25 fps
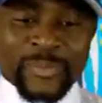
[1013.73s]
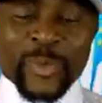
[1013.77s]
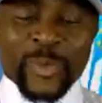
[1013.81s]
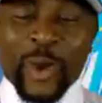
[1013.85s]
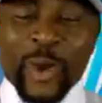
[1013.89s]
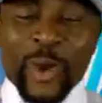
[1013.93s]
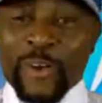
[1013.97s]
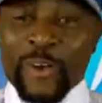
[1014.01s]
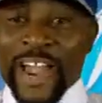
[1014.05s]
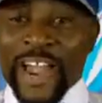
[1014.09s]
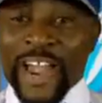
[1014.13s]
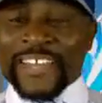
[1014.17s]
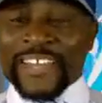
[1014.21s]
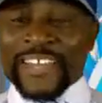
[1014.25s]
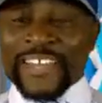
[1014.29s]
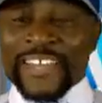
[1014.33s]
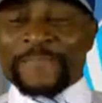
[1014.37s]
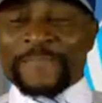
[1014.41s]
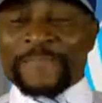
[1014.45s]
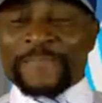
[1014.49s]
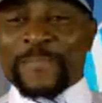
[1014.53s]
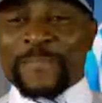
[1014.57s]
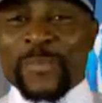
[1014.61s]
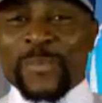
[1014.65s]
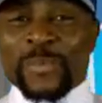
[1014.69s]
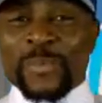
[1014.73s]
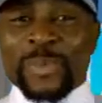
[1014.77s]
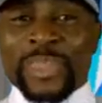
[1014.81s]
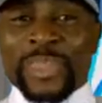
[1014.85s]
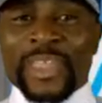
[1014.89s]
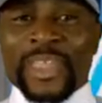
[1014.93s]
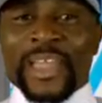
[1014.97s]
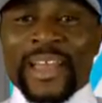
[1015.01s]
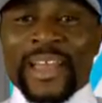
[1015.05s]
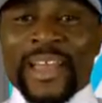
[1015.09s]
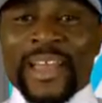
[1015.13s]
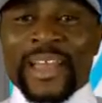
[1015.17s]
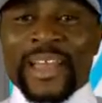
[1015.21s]
All right.
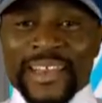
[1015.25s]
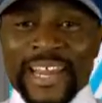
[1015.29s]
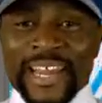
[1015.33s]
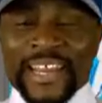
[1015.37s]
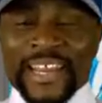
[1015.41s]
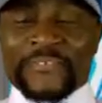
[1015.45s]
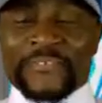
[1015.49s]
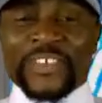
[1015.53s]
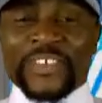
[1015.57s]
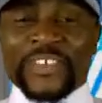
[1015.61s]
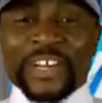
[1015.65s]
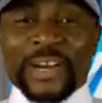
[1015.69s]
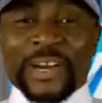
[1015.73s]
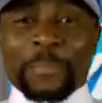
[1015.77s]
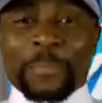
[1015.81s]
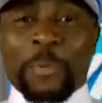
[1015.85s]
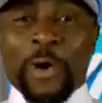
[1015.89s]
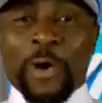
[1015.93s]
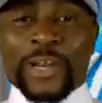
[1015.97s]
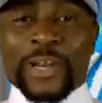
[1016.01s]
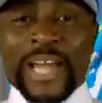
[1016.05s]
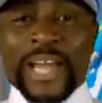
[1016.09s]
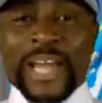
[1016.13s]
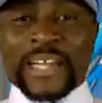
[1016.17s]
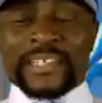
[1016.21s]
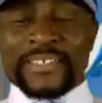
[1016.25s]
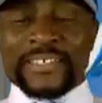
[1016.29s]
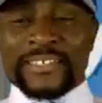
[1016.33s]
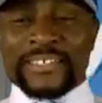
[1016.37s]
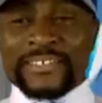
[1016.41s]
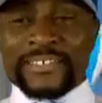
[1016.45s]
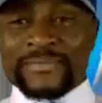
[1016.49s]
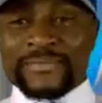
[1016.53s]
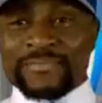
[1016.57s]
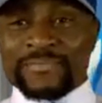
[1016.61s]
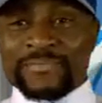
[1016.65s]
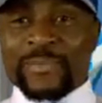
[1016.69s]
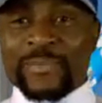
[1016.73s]
Now the field reporter
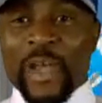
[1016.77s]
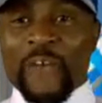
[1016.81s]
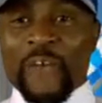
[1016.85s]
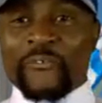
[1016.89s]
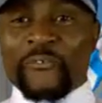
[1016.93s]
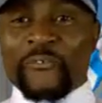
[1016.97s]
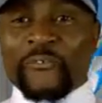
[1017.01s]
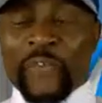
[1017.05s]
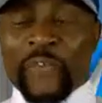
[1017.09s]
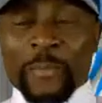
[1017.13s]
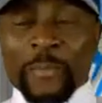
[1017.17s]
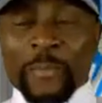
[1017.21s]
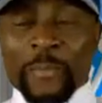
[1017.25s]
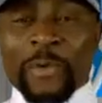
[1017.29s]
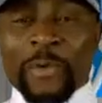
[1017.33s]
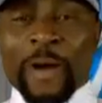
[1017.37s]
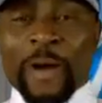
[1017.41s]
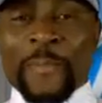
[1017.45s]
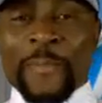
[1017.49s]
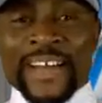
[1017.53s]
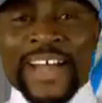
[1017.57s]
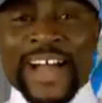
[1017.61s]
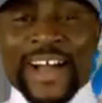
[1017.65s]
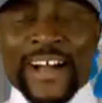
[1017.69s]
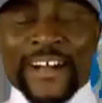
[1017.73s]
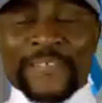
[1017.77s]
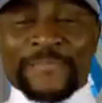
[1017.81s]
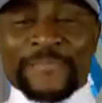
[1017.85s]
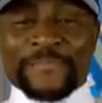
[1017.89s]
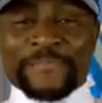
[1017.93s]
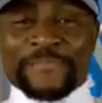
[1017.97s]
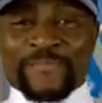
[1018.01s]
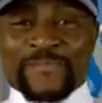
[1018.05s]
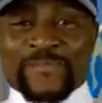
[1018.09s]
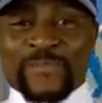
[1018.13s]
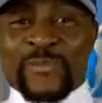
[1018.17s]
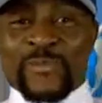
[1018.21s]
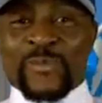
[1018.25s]
from commander
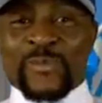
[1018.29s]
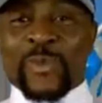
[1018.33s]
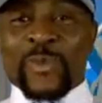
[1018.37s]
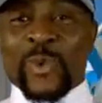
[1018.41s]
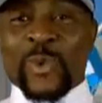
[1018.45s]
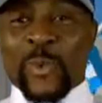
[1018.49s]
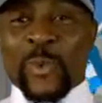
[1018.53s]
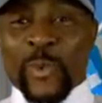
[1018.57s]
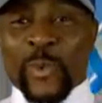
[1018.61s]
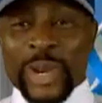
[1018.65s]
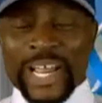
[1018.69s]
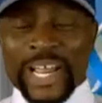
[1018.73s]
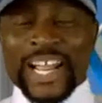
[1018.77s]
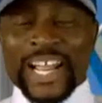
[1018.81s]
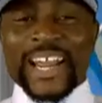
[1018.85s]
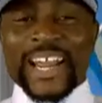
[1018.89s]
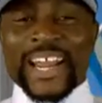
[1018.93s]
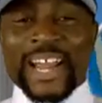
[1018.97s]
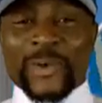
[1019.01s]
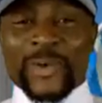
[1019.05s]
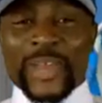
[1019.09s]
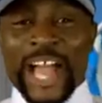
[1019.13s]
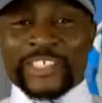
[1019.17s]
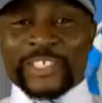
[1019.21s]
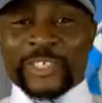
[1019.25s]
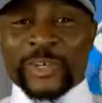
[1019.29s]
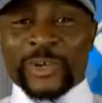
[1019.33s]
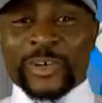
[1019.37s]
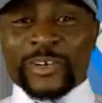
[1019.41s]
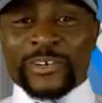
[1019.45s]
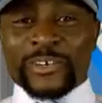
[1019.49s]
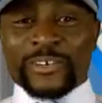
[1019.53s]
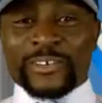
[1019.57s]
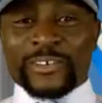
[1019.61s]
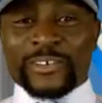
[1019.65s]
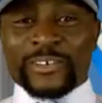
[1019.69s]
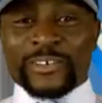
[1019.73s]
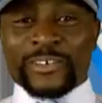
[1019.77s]
where they carry out the action.
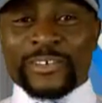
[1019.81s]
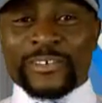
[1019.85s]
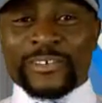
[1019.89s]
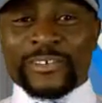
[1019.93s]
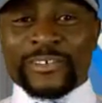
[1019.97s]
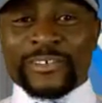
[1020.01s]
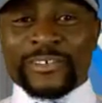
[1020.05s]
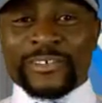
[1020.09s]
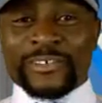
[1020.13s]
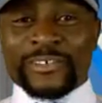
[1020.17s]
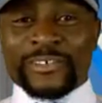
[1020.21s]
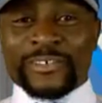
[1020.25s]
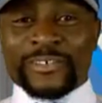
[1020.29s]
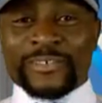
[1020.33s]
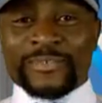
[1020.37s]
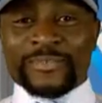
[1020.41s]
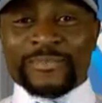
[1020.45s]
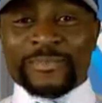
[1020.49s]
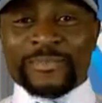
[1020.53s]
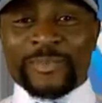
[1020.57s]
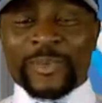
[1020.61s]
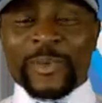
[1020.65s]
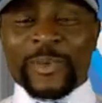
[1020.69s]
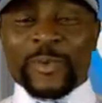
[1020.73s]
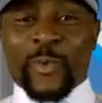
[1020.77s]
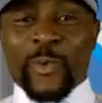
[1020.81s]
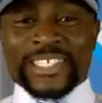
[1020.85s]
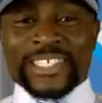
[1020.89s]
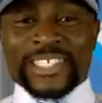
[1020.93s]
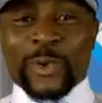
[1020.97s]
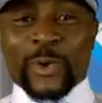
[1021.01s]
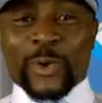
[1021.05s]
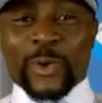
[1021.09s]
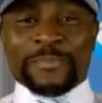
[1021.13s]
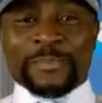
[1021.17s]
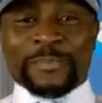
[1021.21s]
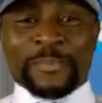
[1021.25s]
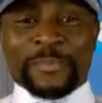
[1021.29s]
One
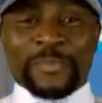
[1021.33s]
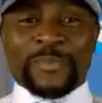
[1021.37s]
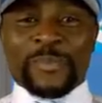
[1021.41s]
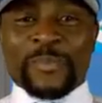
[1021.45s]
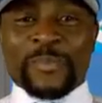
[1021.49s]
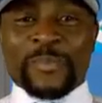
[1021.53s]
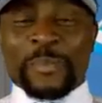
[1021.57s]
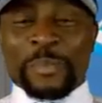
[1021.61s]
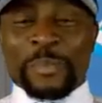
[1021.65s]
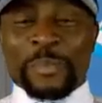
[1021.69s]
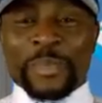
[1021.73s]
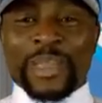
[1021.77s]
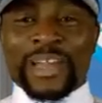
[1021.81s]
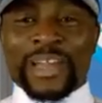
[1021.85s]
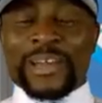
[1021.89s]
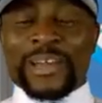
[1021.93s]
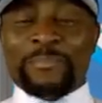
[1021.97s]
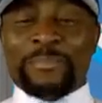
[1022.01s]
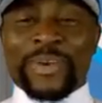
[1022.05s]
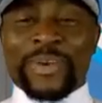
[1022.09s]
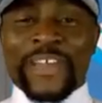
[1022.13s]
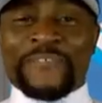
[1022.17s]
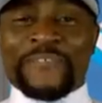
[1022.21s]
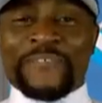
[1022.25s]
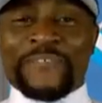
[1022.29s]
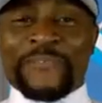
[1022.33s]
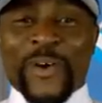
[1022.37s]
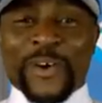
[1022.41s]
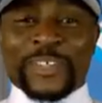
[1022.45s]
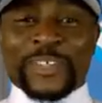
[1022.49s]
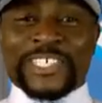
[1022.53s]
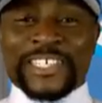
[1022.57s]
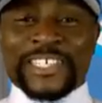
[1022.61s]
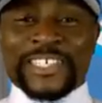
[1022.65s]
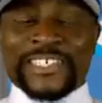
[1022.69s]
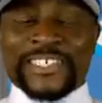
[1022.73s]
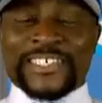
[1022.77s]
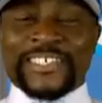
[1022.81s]
salute the brave
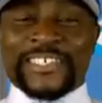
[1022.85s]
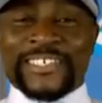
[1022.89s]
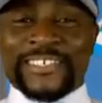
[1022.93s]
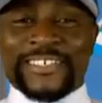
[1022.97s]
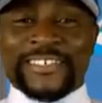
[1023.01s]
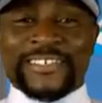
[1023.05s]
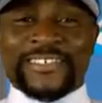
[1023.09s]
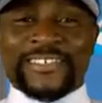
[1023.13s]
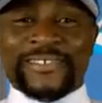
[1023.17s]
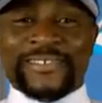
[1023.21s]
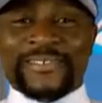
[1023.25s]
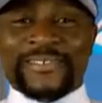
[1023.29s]
forces